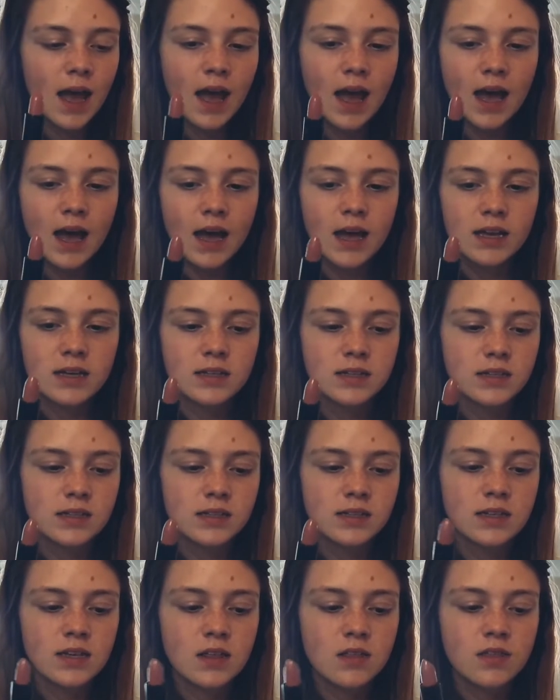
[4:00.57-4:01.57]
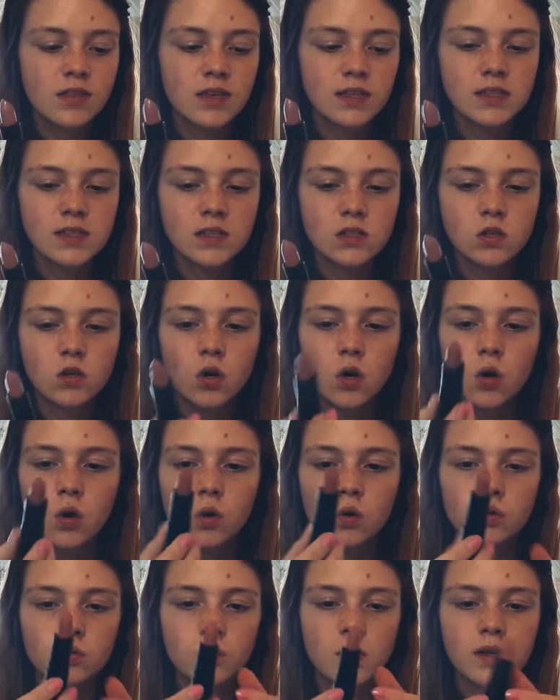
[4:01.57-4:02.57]
and this is
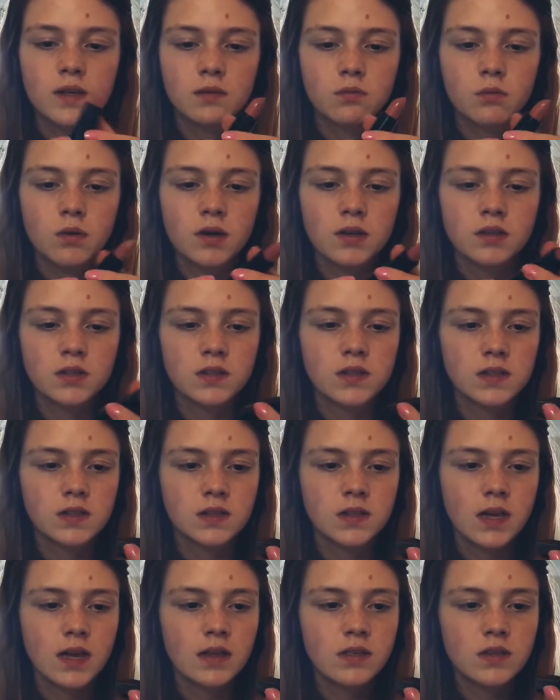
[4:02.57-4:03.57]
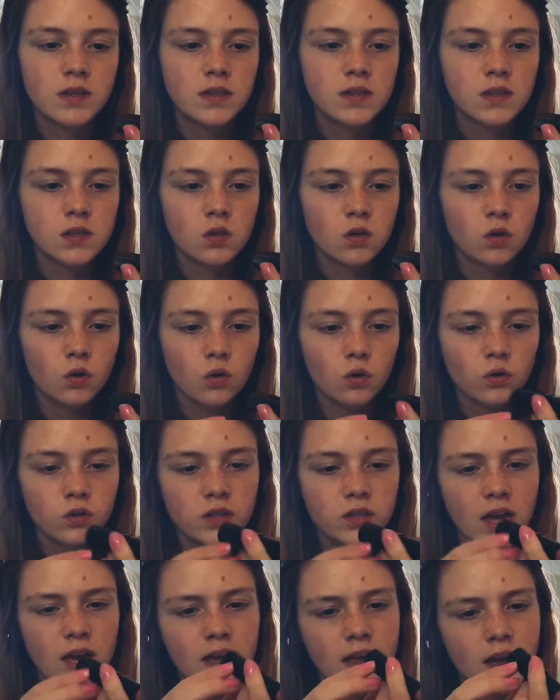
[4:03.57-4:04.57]
called, where does it say, this is called
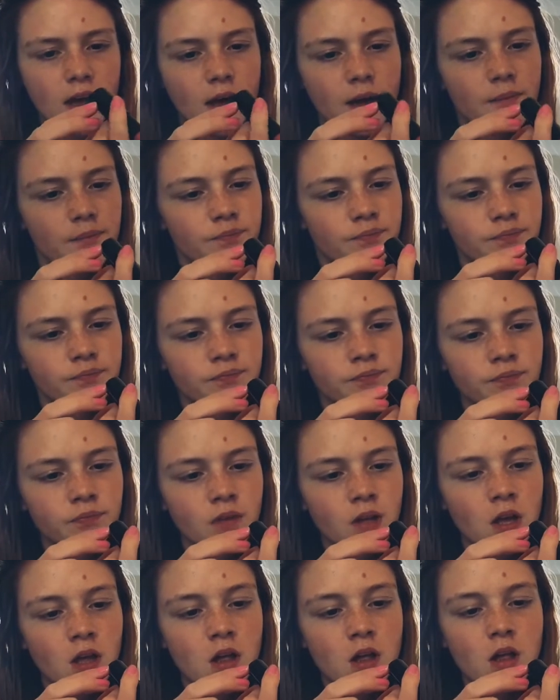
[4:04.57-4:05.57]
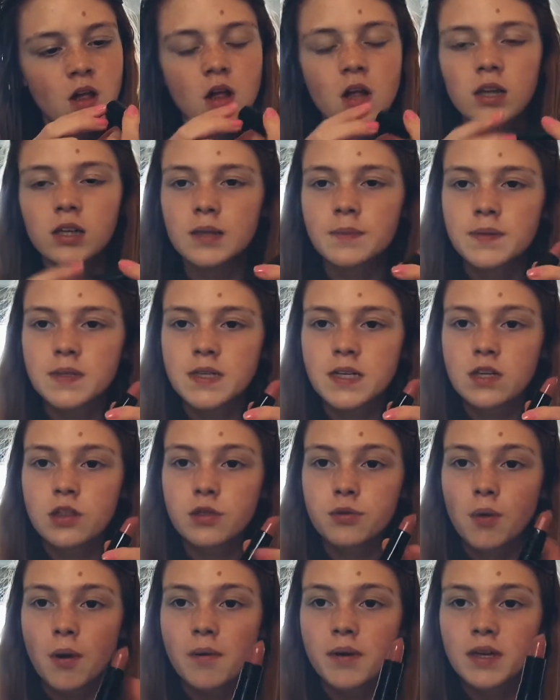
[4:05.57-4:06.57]
a lipstick
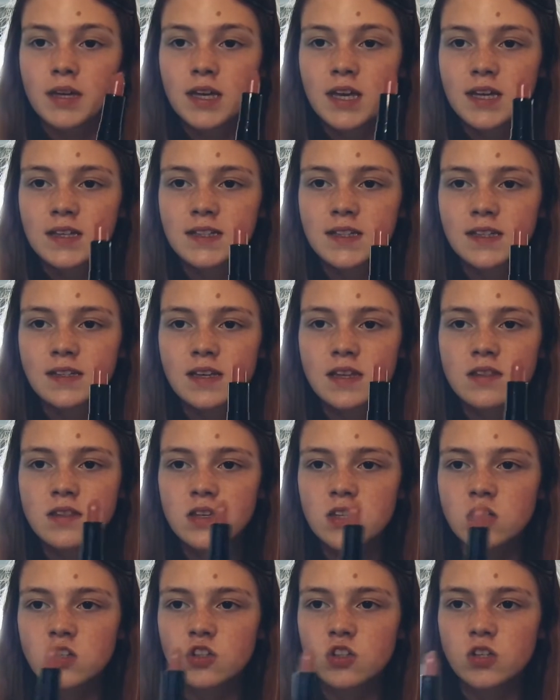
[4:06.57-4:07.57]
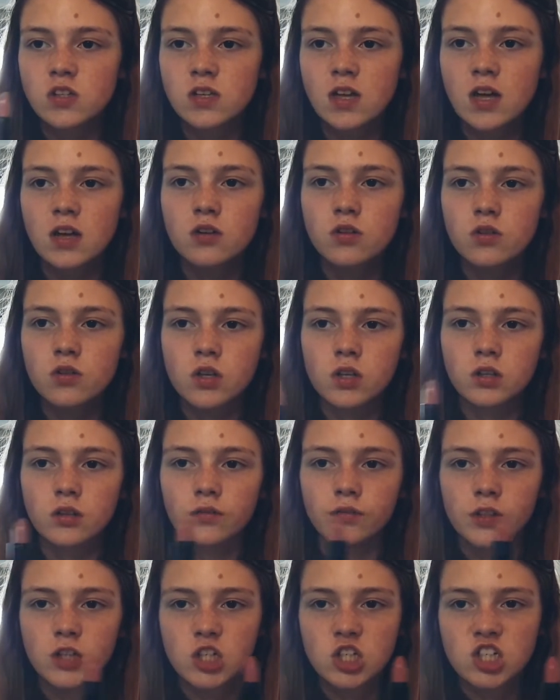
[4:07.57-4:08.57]
throwing kisses, and this is just another
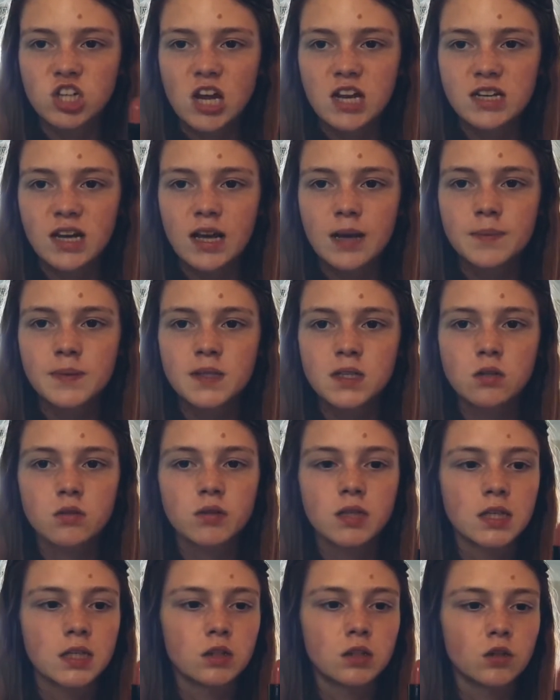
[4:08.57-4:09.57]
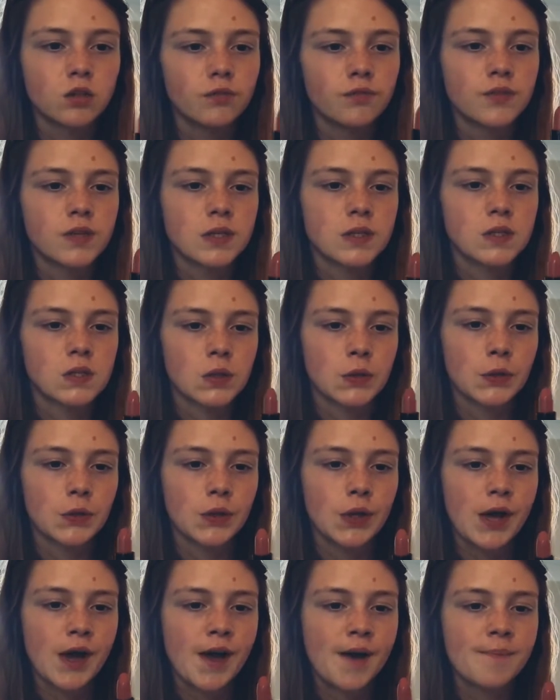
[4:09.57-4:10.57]
lovely shade. I absolutely love this
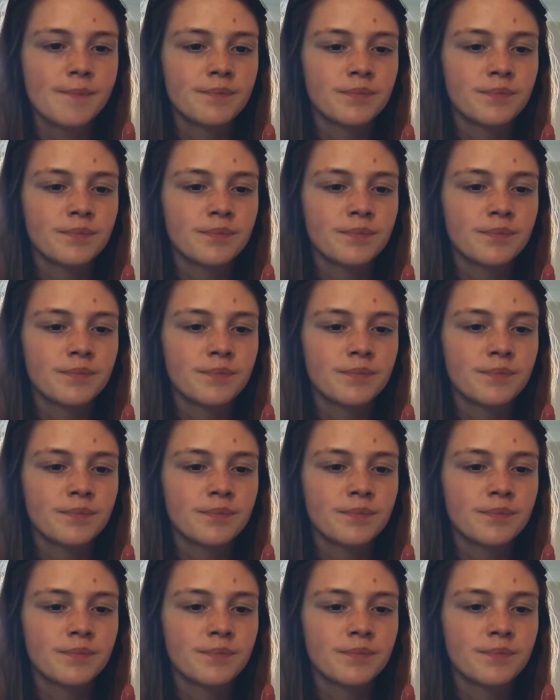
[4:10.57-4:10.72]
colour.